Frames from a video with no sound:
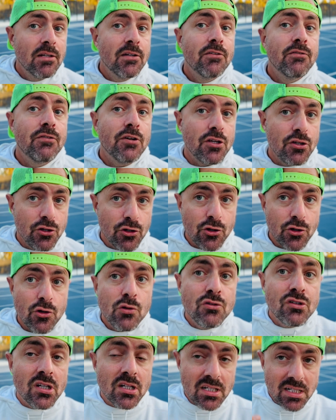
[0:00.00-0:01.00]
for you
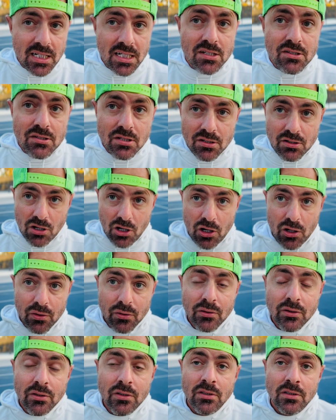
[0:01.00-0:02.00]
to need to know,
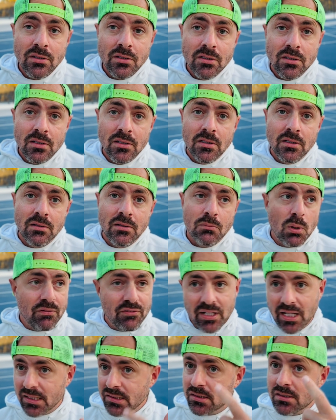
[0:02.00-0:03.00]
whether
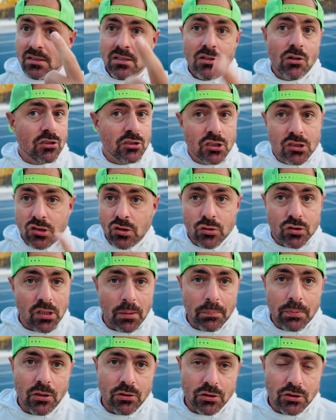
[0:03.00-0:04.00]
that's conscious or
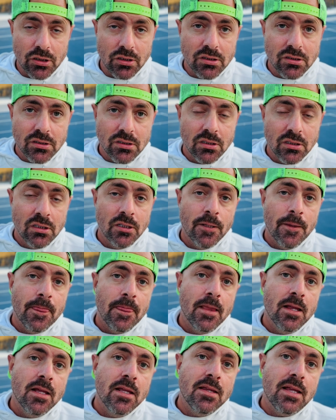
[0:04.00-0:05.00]
subconscious,
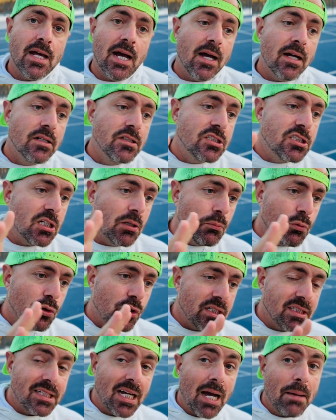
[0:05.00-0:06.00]
that someone
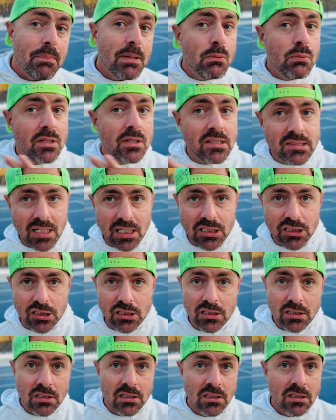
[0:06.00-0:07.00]
is happy with the
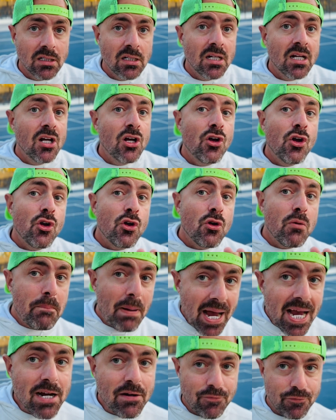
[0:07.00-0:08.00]
session who
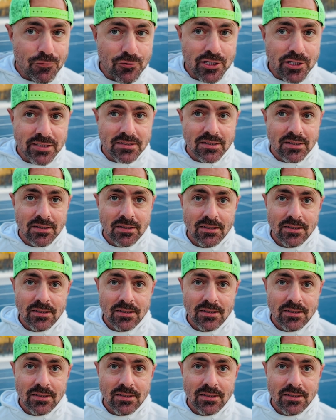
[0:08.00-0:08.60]
paid for it.